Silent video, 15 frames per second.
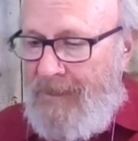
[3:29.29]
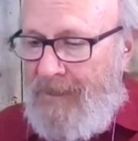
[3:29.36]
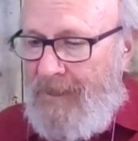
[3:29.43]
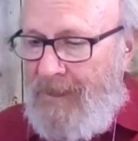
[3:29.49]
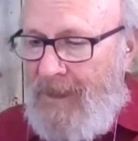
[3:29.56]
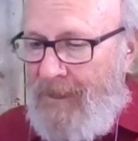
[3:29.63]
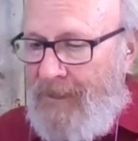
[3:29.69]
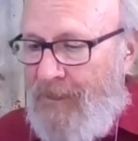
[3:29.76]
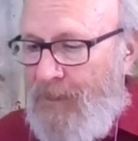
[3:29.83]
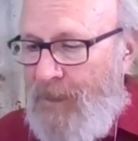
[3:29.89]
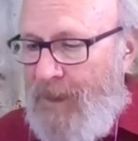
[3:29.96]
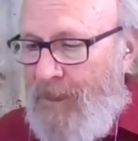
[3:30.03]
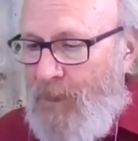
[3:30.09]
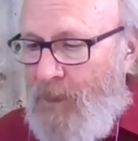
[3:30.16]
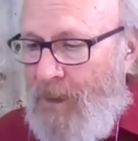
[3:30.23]
Dr.
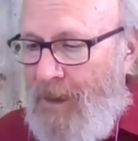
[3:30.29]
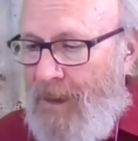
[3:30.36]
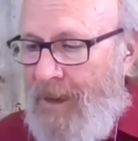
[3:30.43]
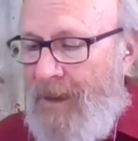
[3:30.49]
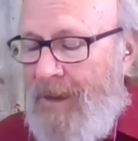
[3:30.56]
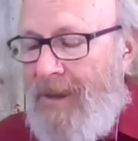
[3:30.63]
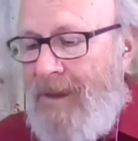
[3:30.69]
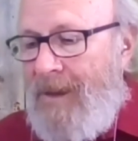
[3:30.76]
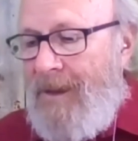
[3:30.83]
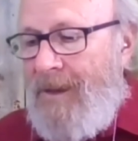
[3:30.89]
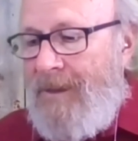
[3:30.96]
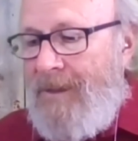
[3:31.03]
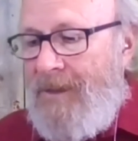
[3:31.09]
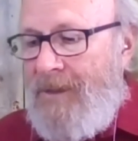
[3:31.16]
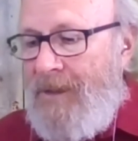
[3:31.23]
Whitmore
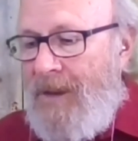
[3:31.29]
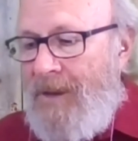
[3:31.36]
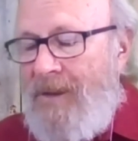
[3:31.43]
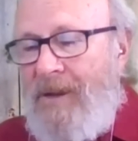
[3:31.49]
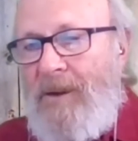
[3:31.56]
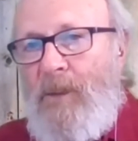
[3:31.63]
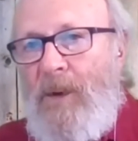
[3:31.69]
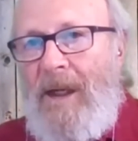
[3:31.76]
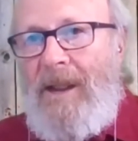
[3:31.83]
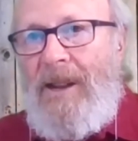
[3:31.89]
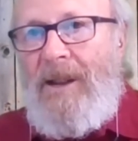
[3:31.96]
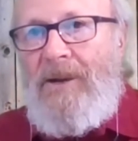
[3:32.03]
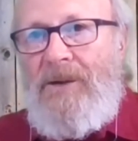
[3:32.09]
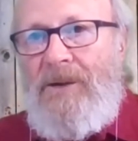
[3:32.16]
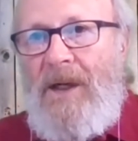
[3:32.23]
discussing the break
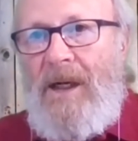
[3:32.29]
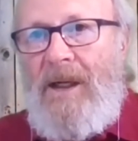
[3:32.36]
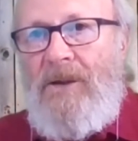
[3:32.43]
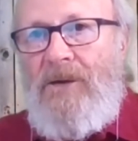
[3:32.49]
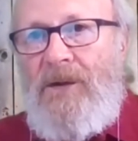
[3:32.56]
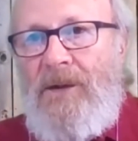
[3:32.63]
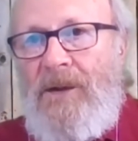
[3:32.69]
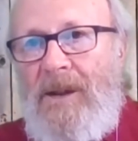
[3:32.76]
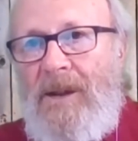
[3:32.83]
exchange.